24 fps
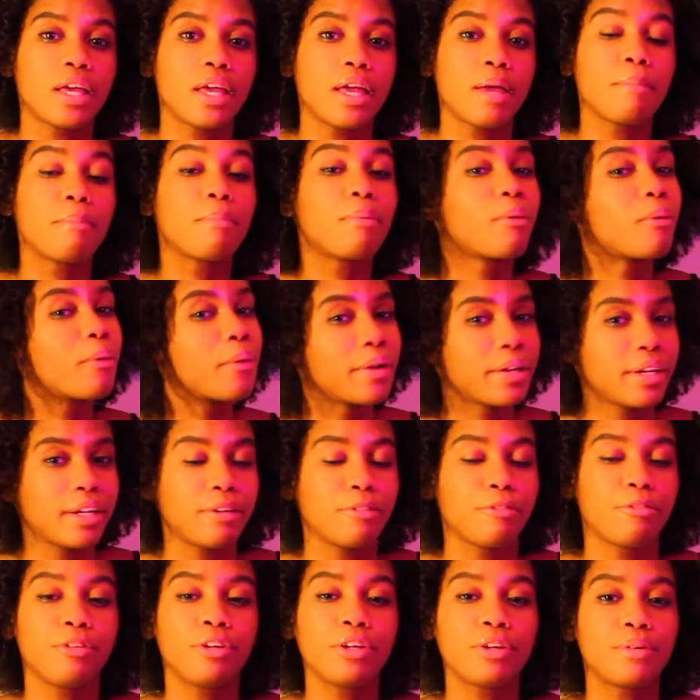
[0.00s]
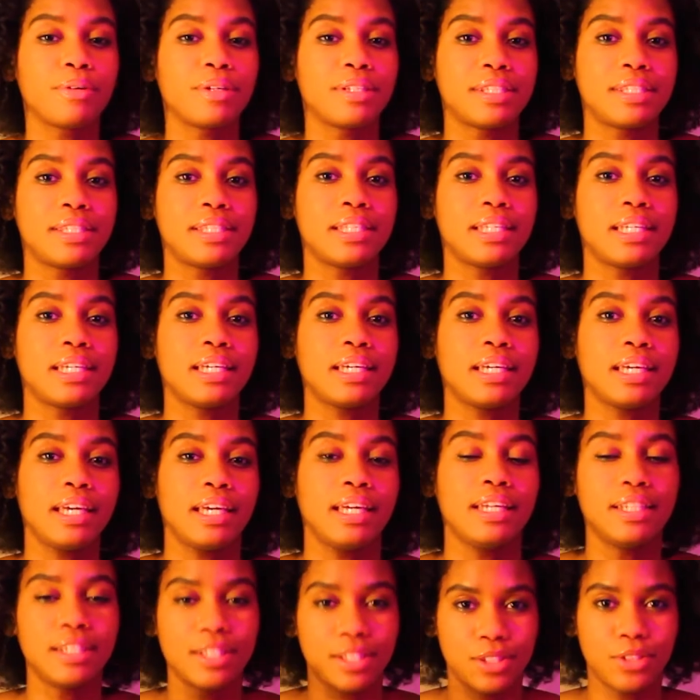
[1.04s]
important frequency
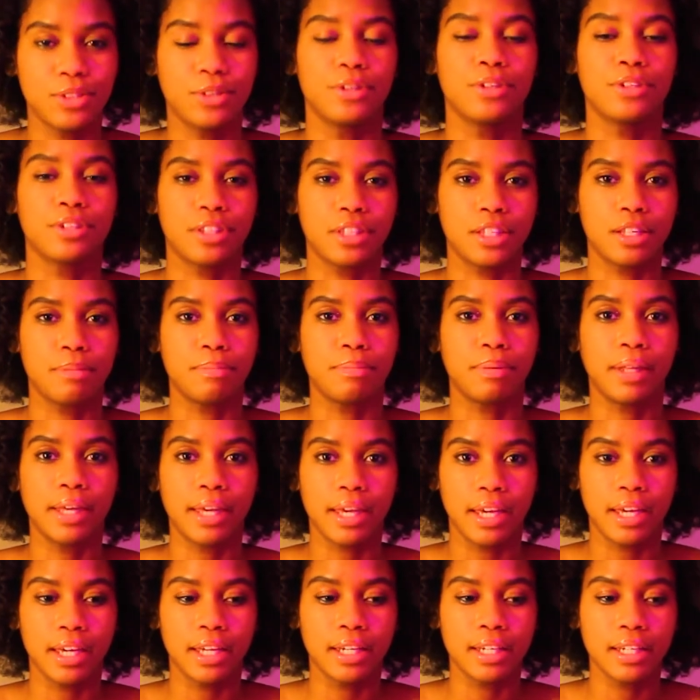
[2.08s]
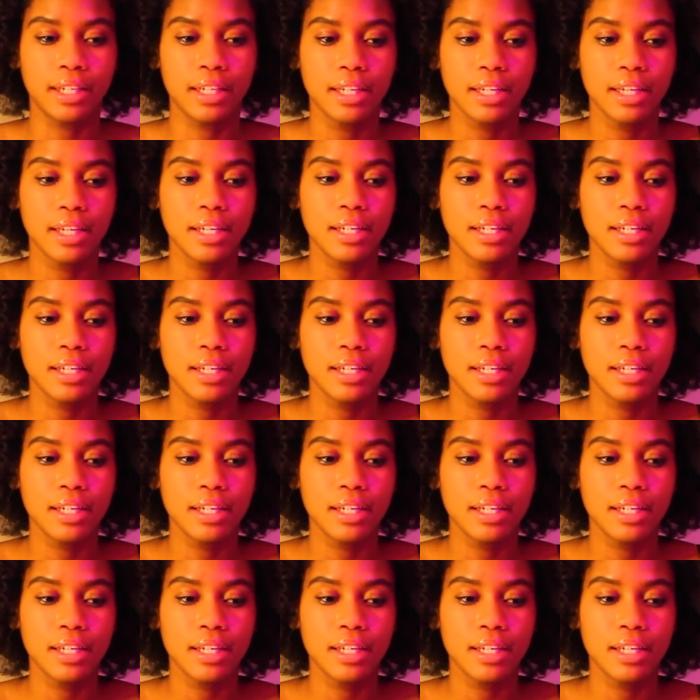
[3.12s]
in this earthly plane.